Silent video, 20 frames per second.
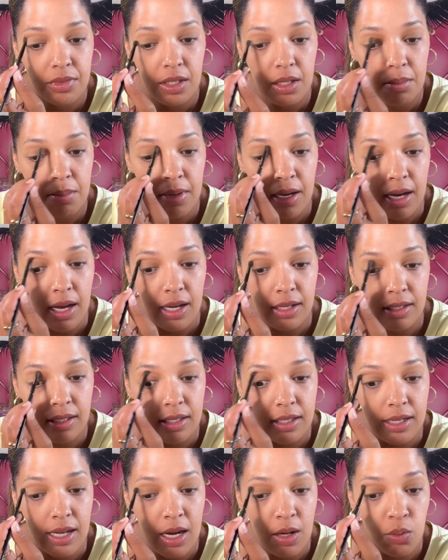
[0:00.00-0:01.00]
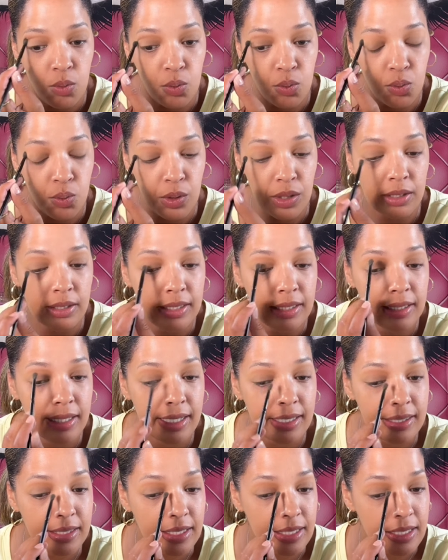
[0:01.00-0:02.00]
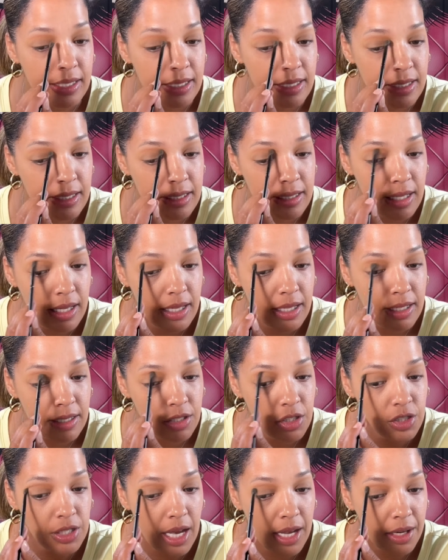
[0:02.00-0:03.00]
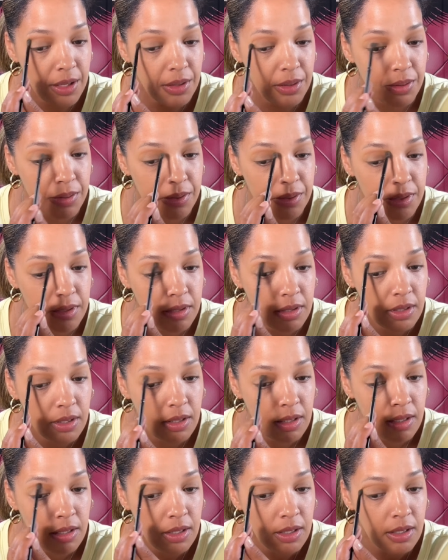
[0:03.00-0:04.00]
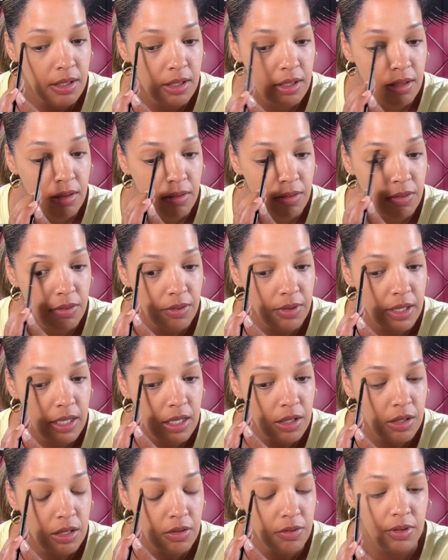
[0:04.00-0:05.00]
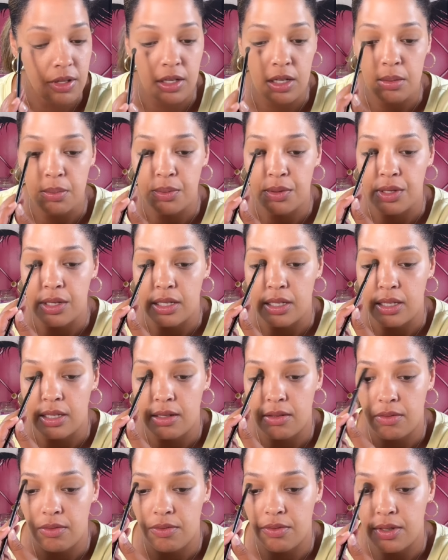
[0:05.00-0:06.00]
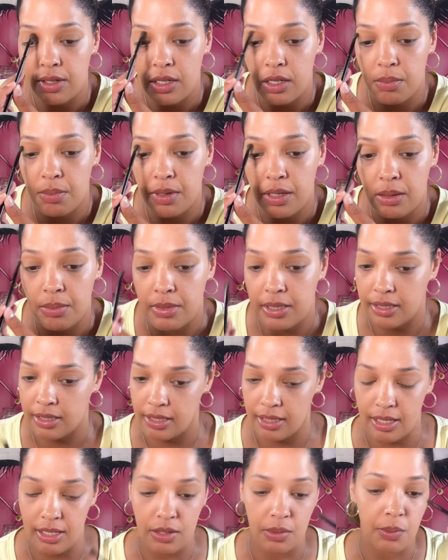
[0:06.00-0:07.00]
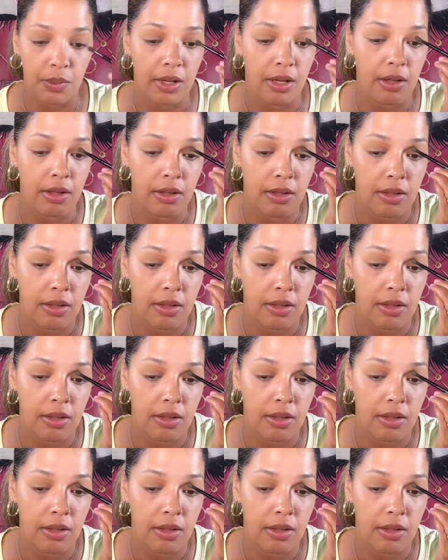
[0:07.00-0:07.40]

But again, I really like these uh, shadows. Very, very pretty, very pigmented as well.